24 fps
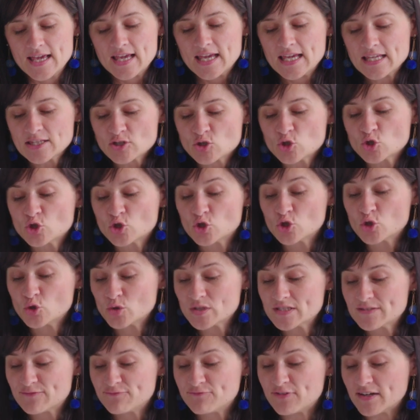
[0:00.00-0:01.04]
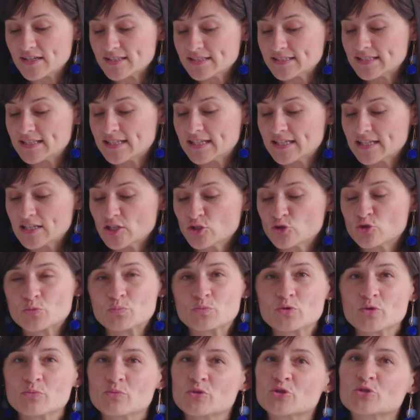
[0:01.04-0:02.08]
it could use funding to
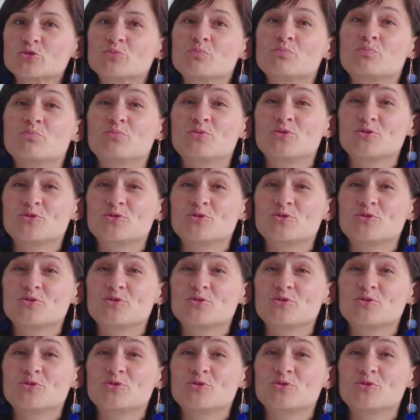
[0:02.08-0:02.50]
promote